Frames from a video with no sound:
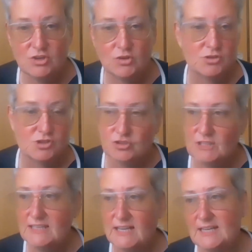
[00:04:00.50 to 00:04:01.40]
on the
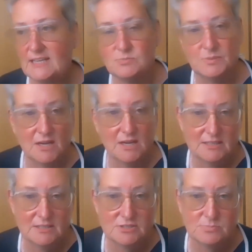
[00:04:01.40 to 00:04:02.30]
screen and behind
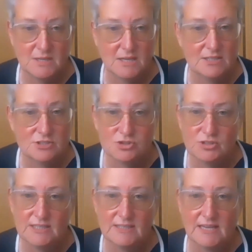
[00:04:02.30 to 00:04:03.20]
the
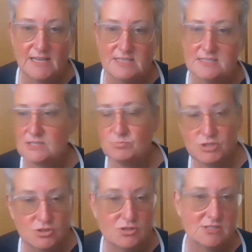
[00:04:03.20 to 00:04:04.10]
screen, and as
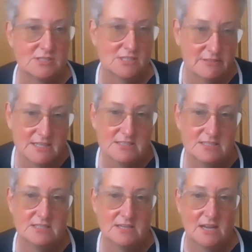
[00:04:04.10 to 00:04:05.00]
producers and
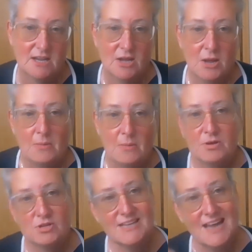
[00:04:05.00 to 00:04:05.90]
directors,
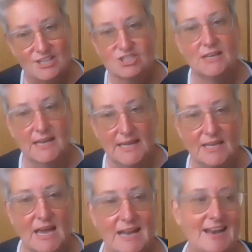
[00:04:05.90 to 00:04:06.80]
because actually,
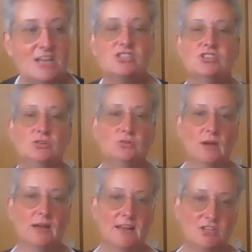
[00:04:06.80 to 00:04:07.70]
unless
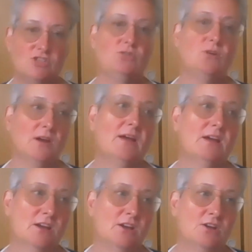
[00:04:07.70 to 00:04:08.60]

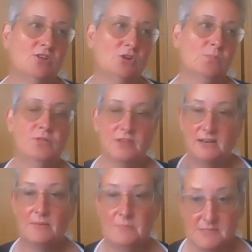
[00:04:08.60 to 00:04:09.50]
you put the
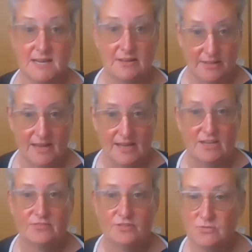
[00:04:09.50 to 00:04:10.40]
numbers out
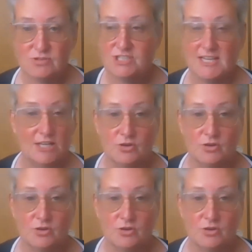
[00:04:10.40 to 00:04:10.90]
there, if you don't see it, you